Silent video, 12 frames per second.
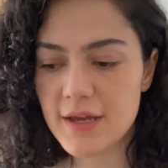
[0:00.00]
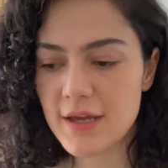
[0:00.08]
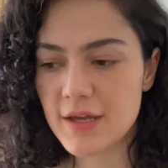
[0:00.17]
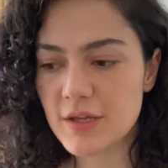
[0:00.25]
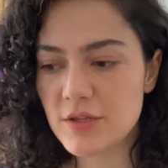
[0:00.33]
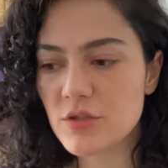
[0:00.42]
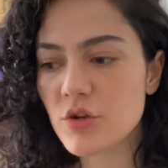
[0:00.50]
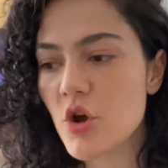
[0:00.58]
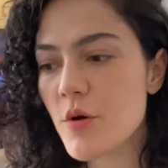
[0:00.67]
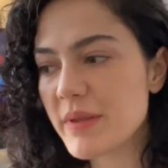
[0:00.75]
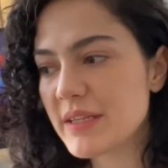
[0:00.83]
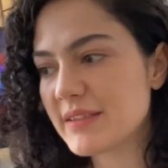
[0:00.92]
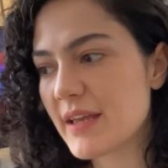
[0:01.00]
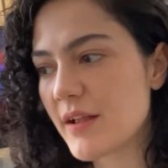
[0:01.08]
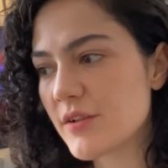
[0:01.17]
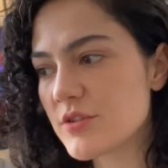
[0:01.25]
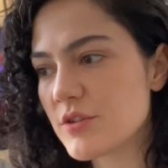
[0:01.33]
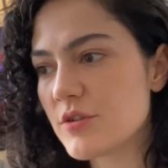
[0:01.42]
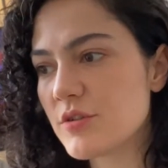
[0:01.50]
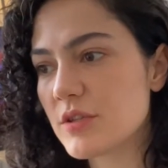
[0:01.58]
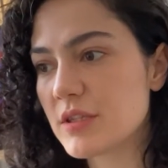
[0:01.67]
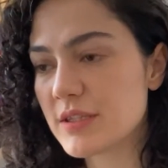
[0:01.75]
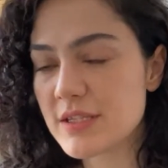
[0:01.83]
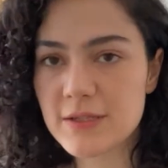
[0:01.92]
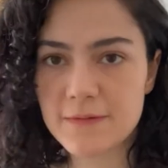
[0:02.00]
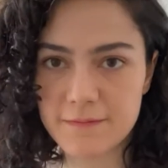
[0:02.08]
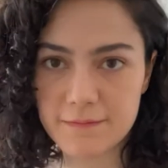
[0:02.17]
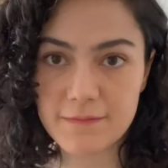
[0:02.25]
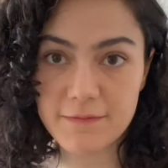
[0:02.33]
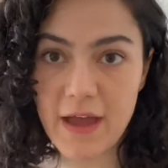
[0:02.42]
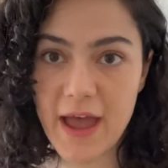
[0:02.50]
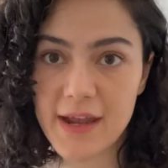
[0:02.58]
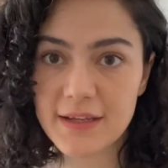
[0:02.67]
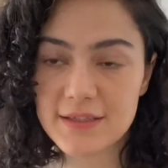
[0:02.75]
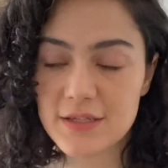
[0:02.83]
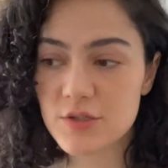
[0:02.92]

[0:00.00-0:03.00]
So nobody tells you this fact.